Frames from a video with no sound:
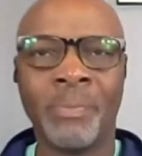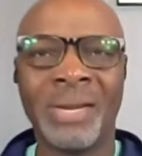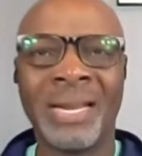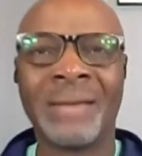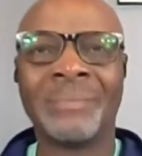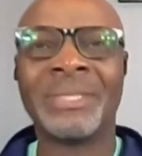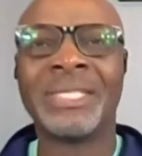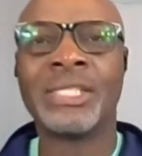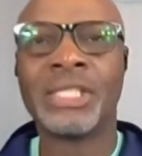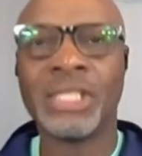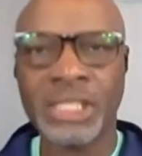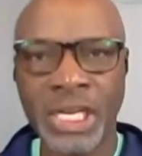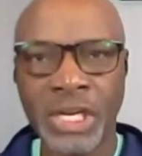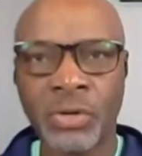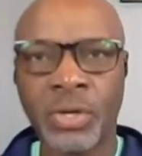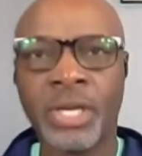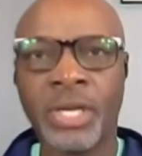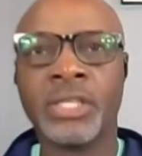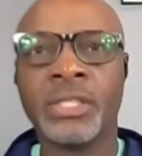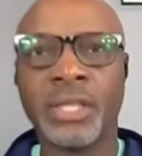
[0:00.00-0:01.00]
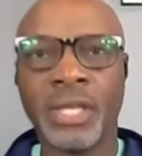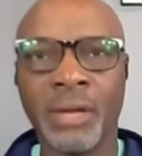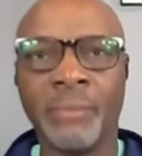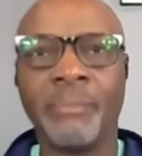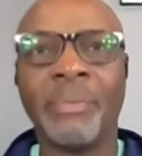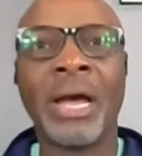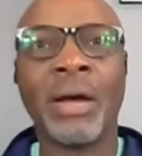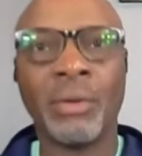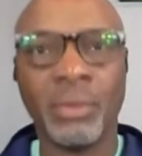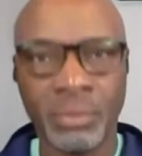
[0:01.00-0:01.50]
but I'm serious
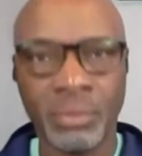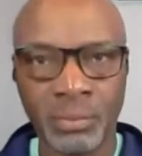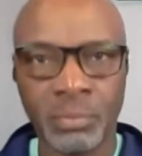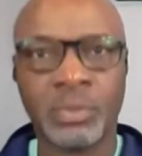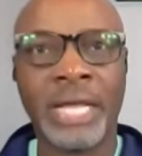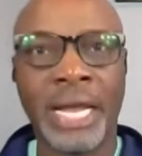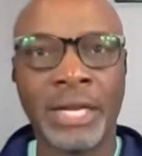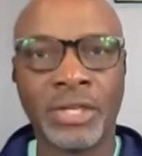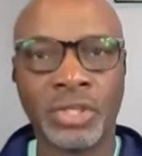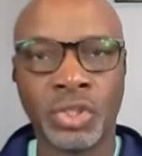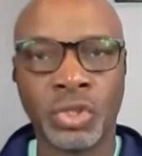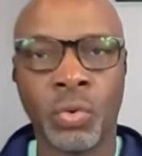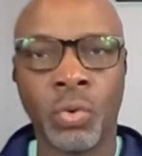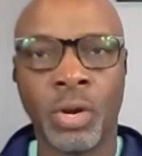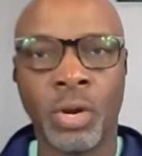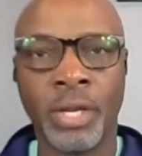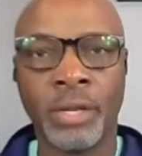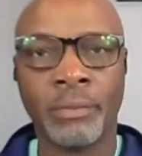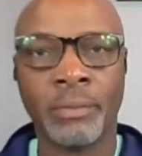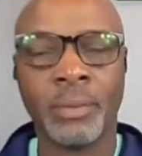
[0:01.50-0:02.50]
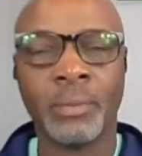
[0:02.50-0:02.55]
about that joy.